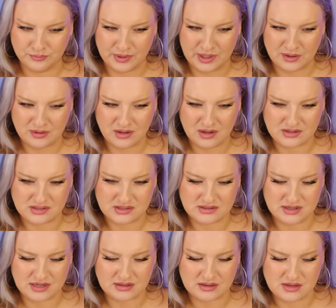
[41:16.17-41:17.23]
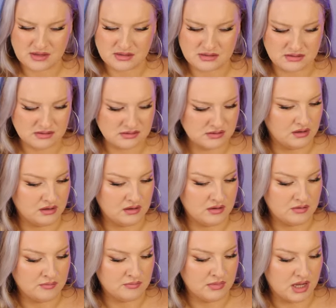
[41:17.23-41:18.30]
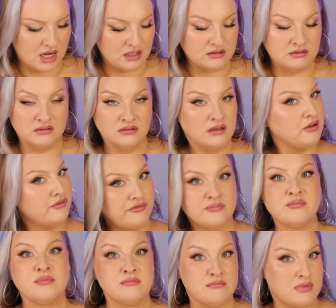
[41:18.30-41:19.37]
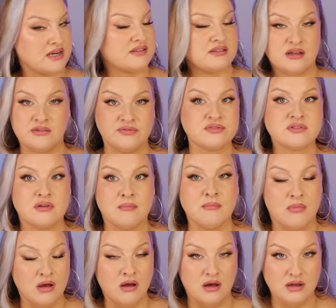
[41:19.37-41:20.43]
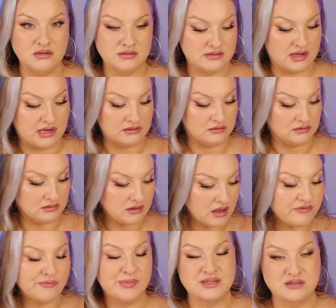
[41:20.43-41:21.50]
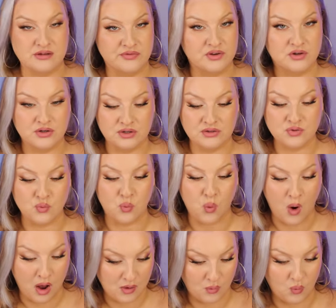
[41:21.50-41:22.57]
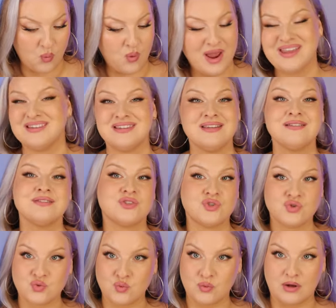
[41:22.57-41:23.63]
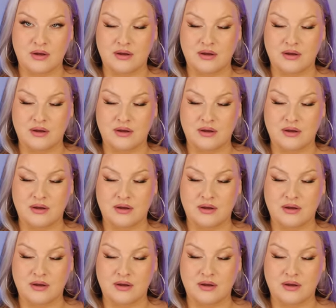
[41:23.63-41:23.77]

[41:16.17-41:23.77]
Paradox is like this. Love myself some moss. I love myself a good wet, sweet